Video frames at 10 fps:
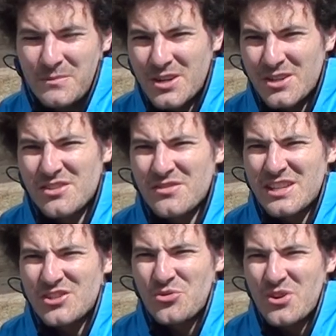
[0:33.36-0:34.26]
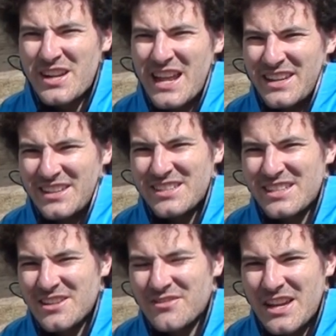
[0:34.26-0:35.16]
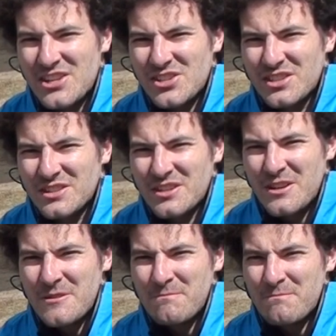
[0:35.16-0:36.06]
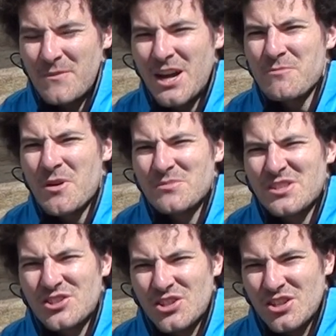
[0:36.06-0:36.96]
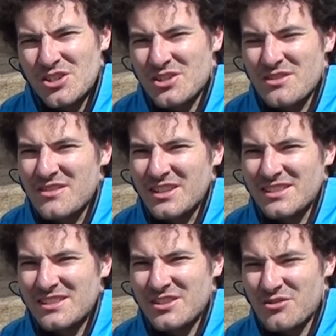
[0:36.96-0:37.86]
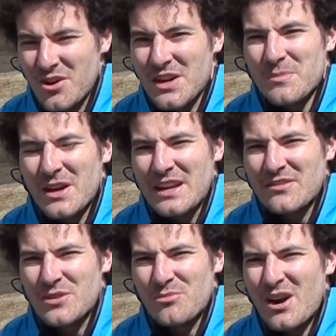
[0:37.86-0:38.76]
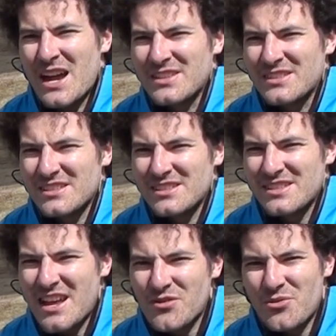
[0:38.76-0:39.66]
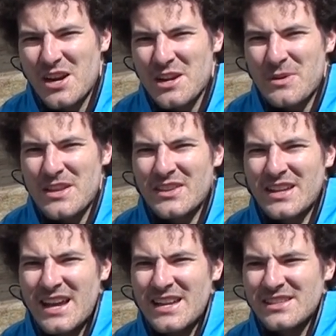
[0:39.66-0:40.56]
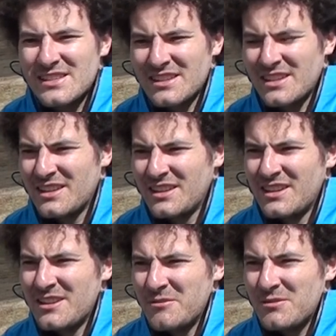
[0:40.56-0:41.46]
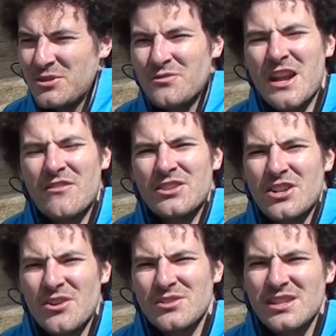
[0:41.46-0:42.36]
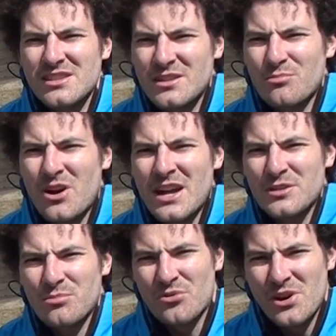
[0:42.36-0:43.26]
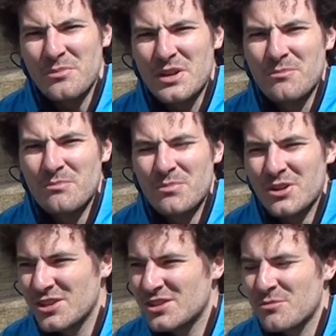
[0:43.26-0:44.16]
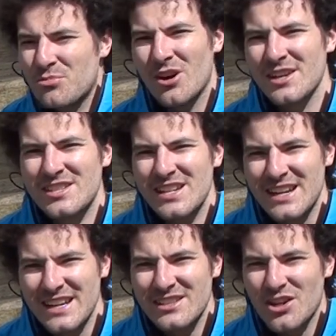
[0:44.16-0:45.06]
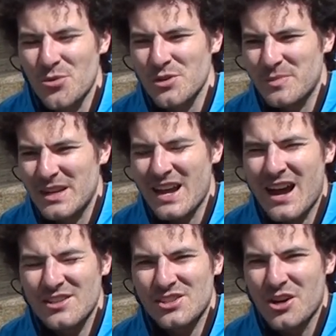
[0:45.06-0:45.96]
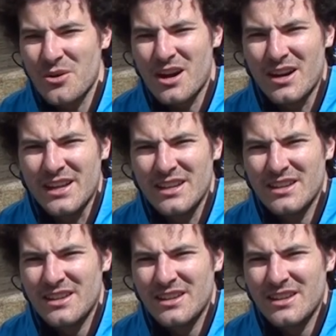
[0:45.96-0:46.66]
Because of this relentless innovation, my mum's assertion that you're only paying for the brand has never really been the case. You've never noticed the brand premium because the price ceiling has always been so high.